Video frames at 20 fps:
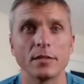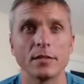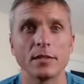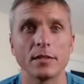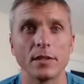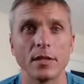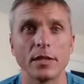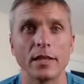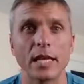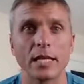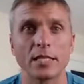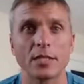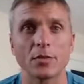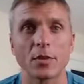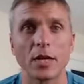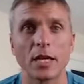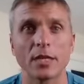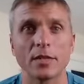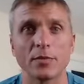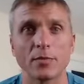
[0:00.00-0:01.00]
that's
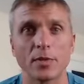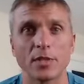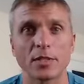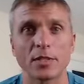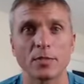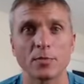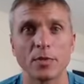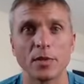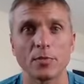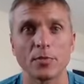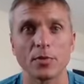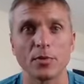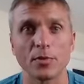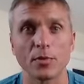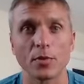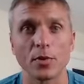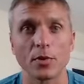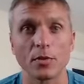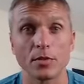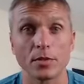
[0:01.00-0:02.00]
why the richest people in the
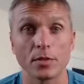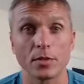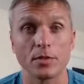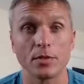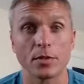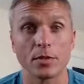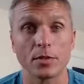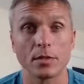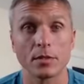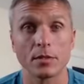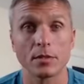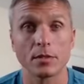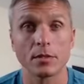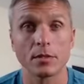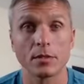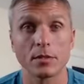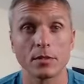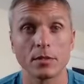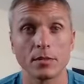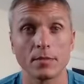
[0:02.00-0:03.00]
world use
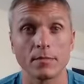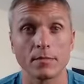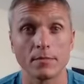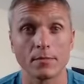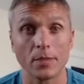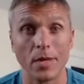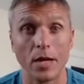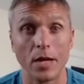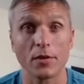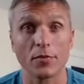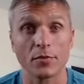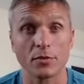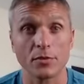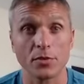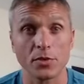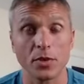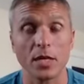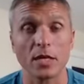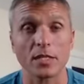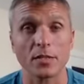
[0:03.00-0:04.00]
some powerful
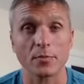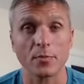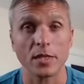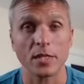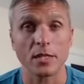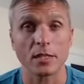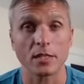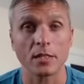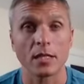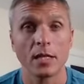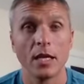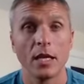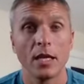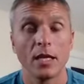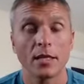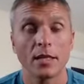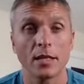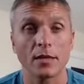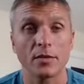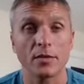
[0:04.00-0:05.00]
trusts, because
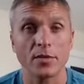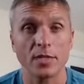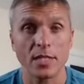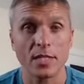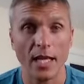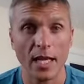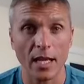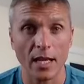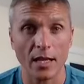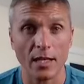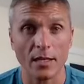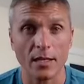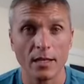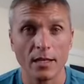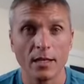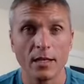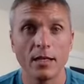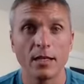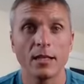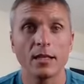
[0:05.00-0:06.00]
they understand
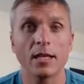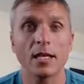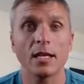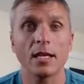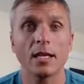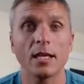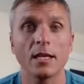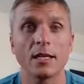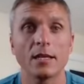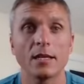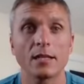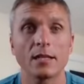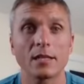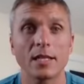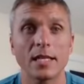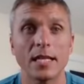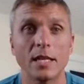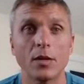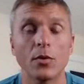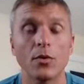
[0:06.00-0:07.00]
the
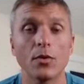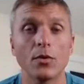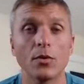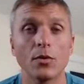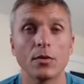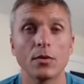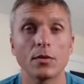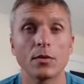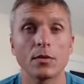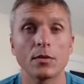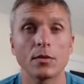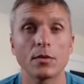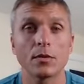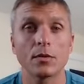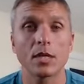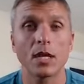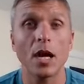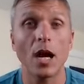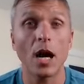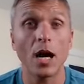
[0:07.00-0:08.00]
legal
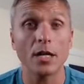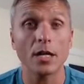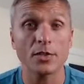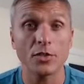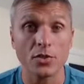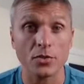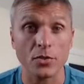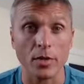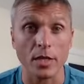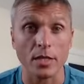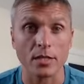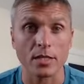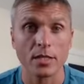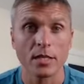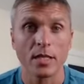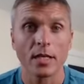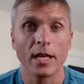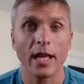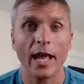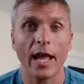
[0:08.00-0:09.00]
construct
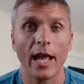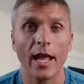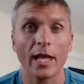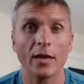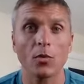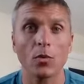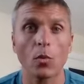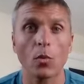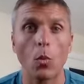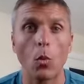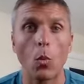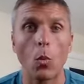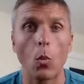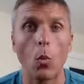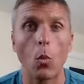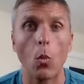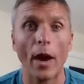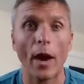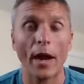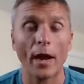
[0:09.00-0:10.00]
and
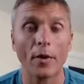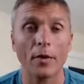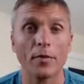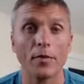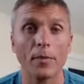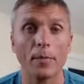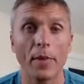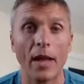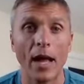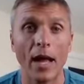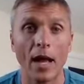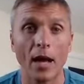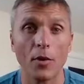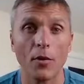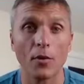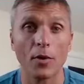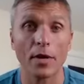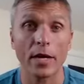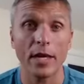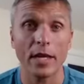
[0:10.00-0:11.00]
where the
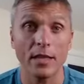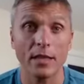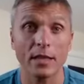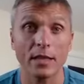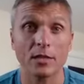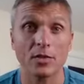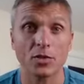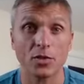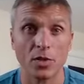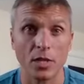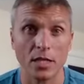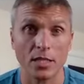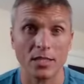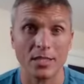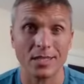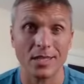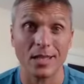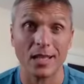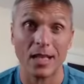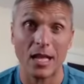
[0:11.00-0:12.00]
power in the
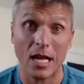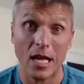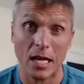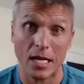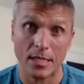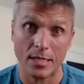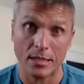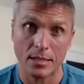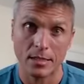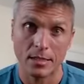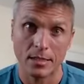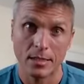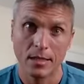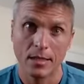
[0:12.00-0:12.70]
trust lies.